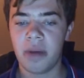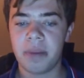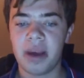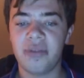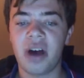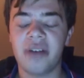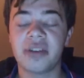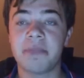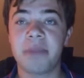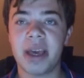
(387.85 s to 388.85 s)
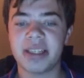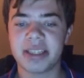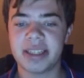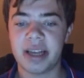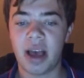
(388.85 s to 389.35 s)
but if I have to
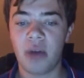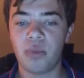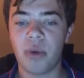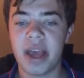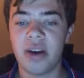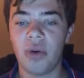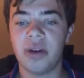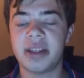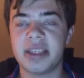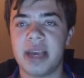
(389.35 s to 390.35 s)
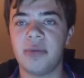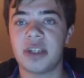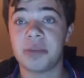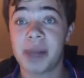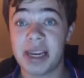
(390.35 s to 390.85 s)
base a win on the team
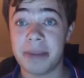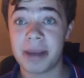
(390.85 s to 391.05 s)
which is playing